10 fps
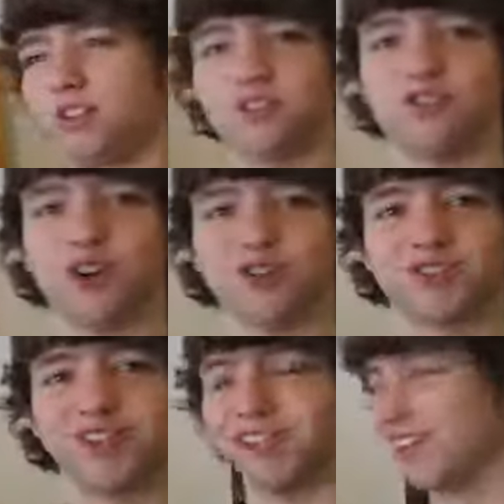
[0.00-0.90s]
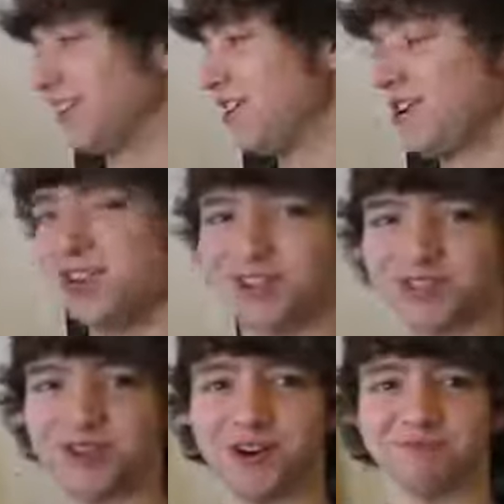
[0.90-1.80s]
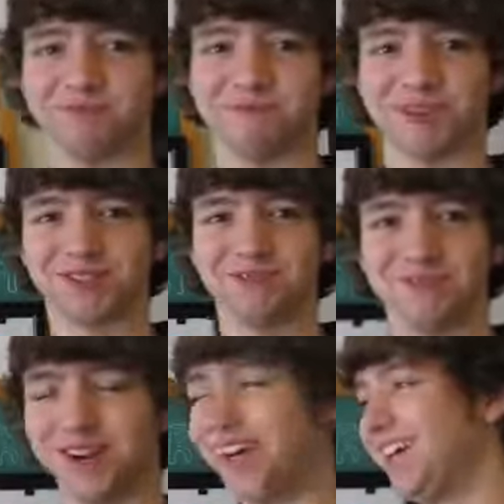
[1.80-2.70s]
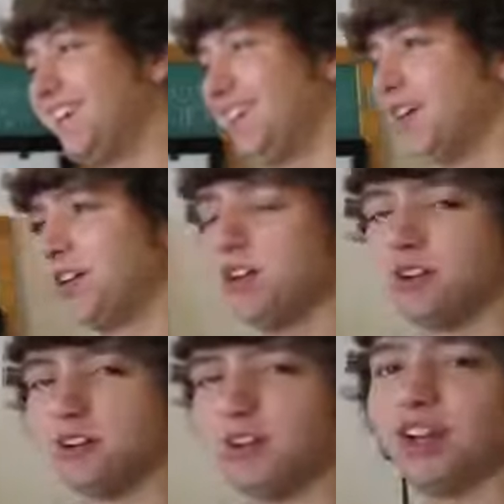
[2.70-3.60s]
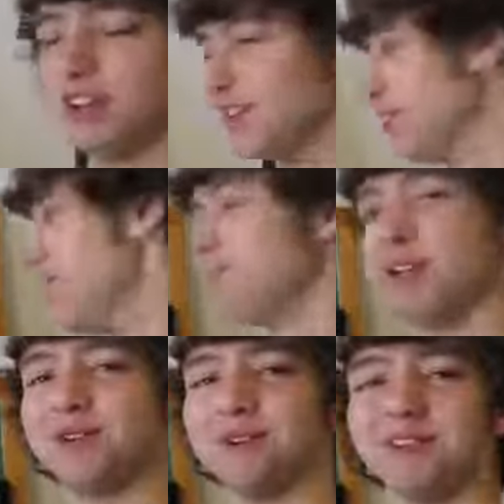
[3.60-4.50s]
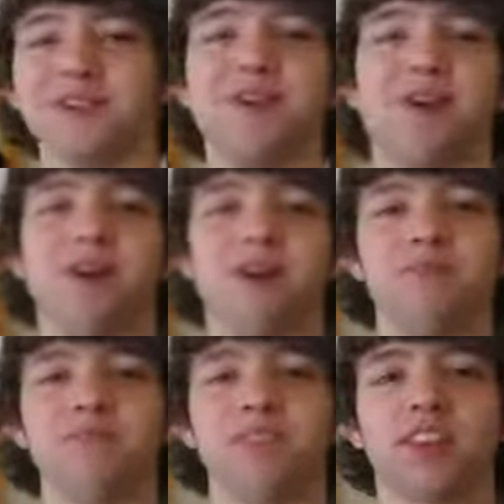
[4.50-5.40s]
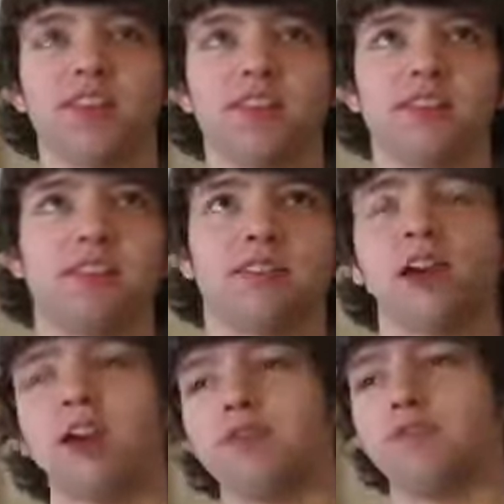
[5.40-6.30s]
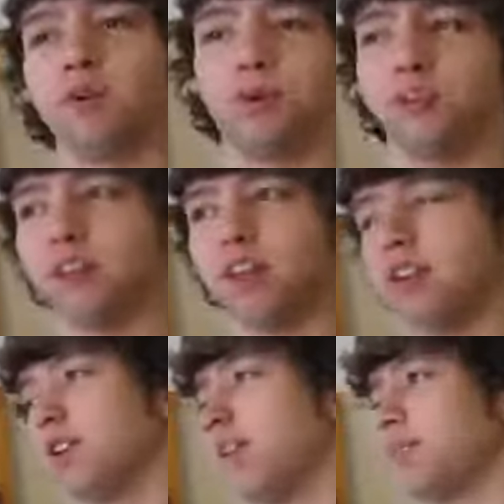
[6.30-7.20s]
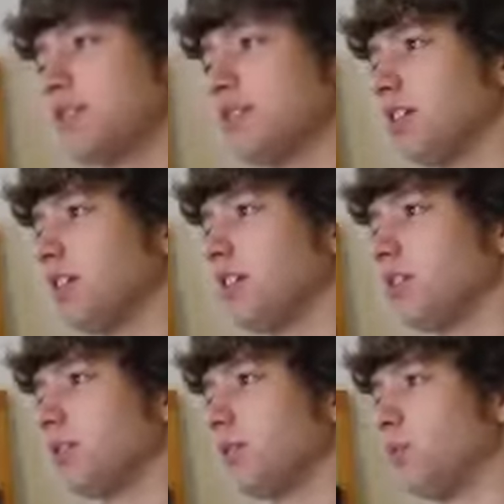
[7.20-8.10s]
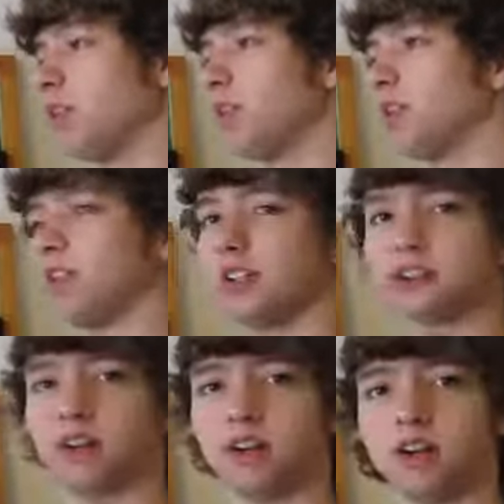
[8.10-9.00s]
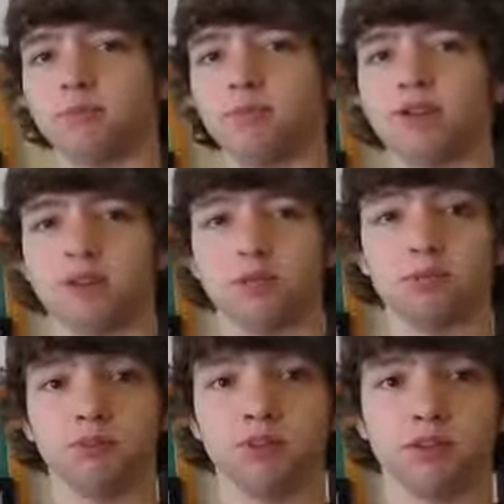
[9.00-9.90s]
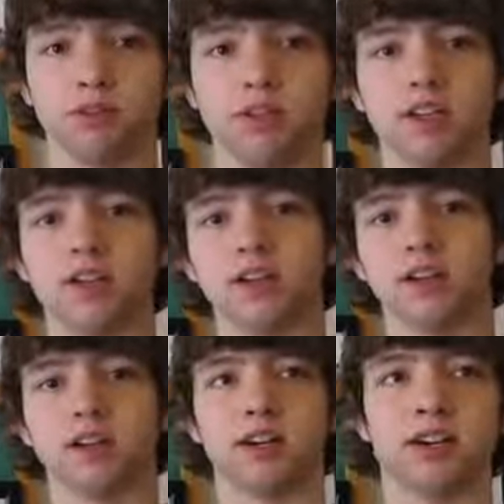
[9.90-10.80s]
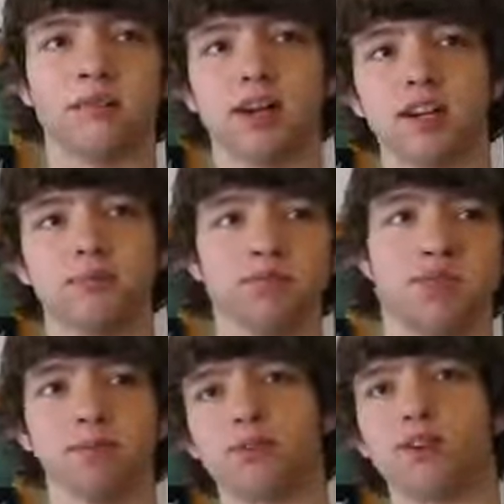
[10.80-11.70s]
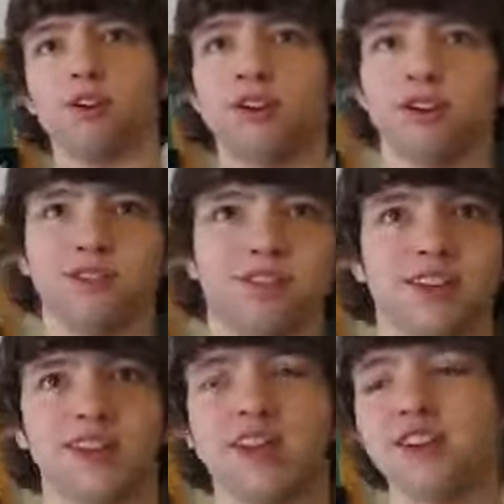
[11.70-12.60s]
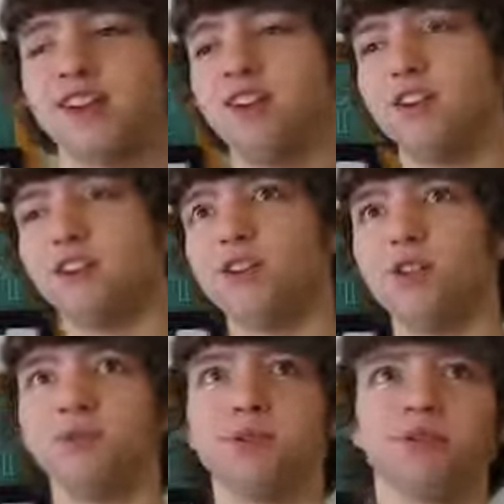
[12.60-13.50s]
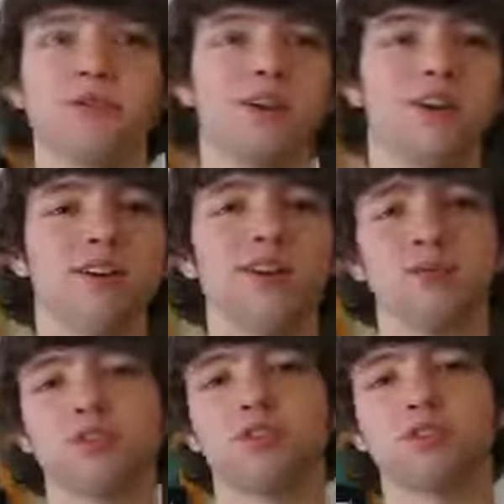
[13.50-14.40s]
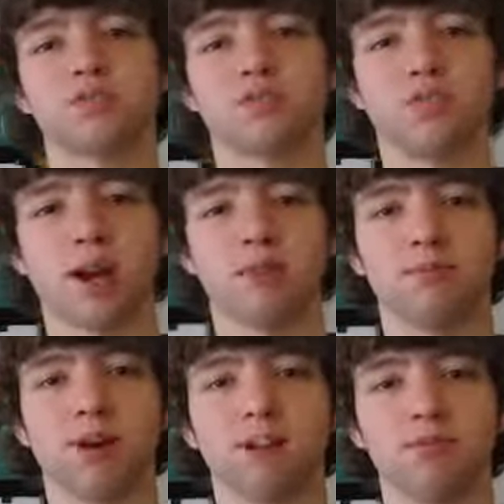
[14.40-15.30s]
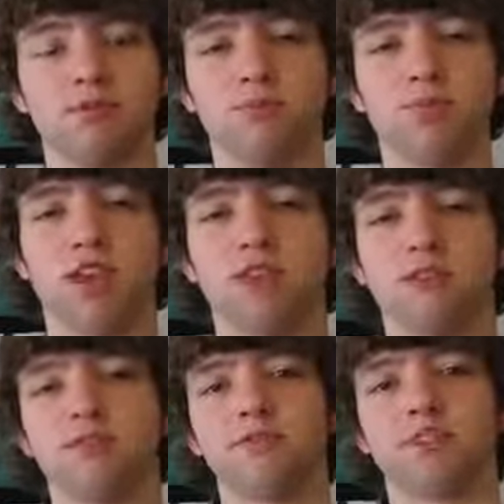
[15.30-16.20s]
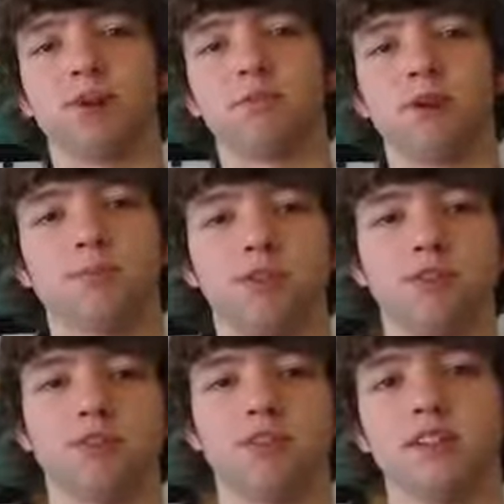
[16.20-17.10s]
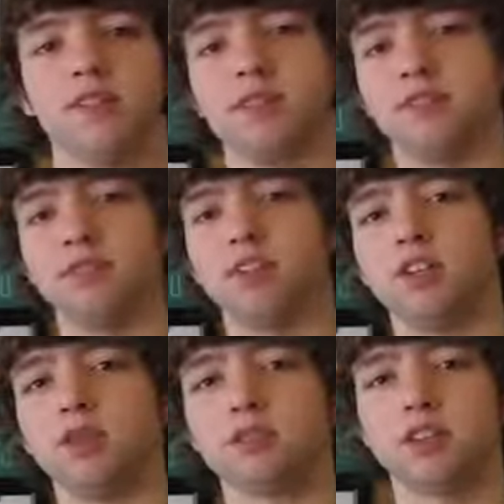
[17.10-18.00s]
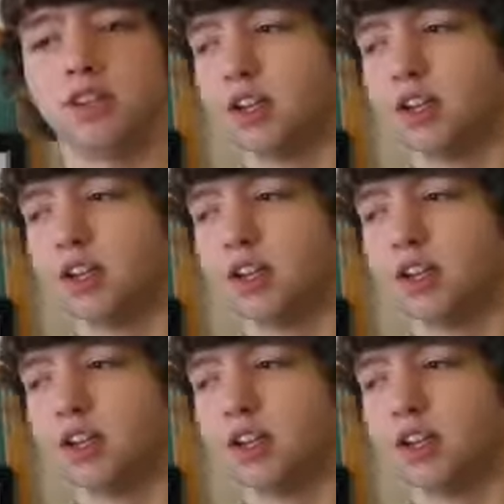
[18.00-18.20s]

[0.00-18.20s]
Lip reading: Just kidding. It's not from my school. Okay, it is. But anyways, I don't even know what to say. Basically, we're going to get started. I'm going to say what music theory is. My name's Caleb Curry. I already said that. Follow me on Twitter. Be sure to subscribe to my YouTube channel for upcoming series and videos.